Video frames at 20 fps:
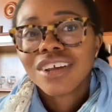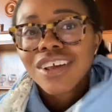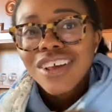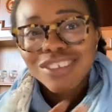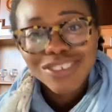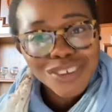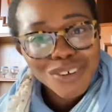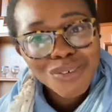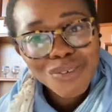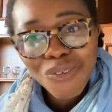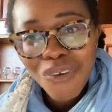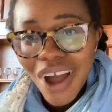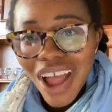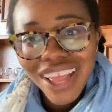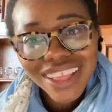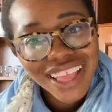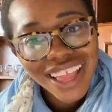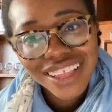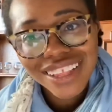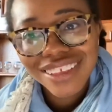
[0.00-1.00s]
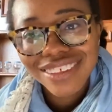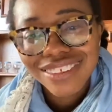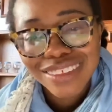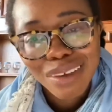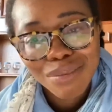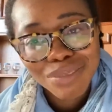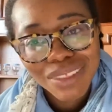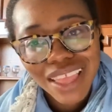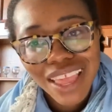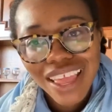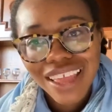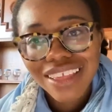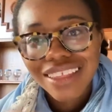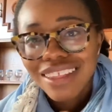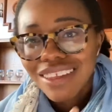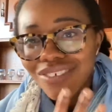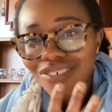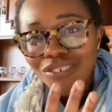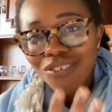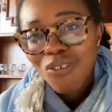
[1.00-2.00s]
So why not accept
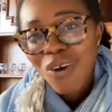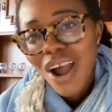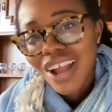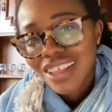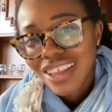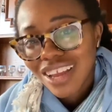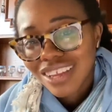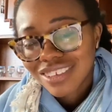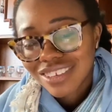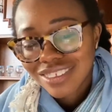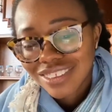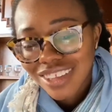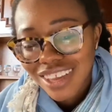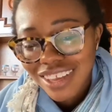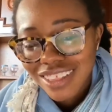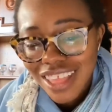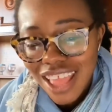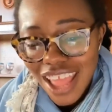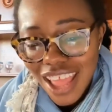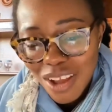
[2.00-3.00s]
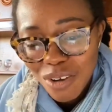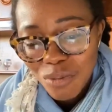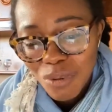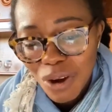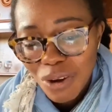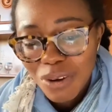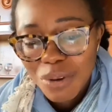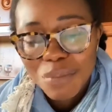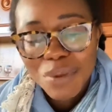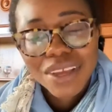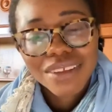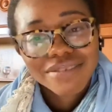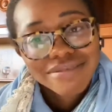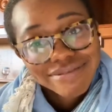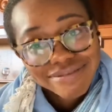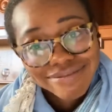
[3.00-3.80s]
that? Why not just take that and welcome it?